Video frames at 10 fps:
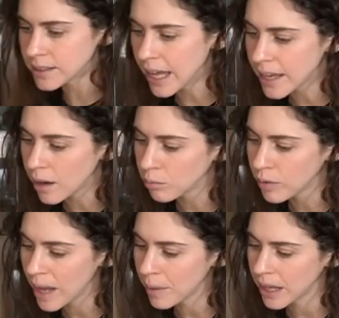like a
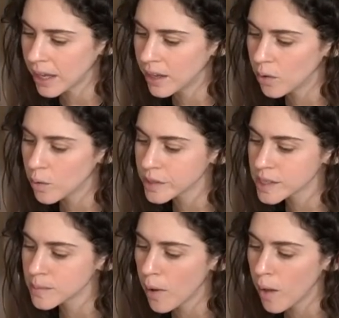ramekin or
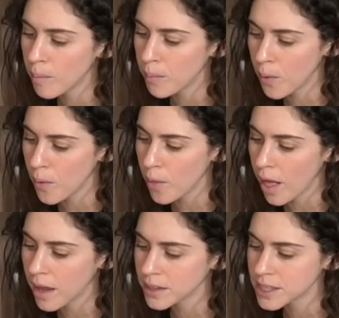small bowl
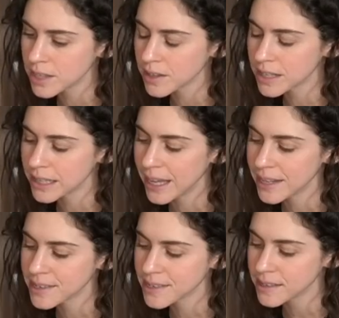onto your
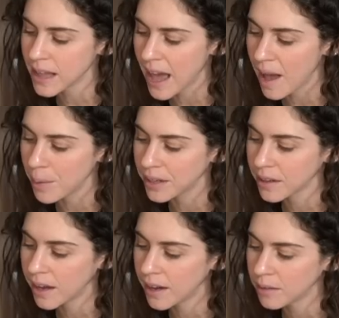clay slab
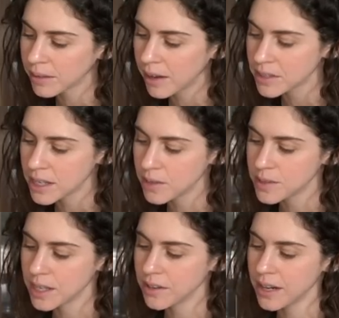and cut around it
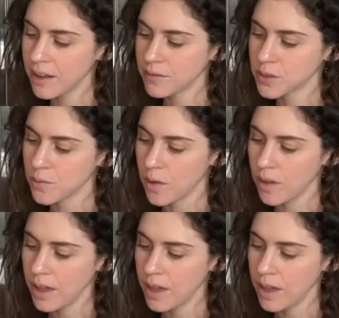using your knife tool. I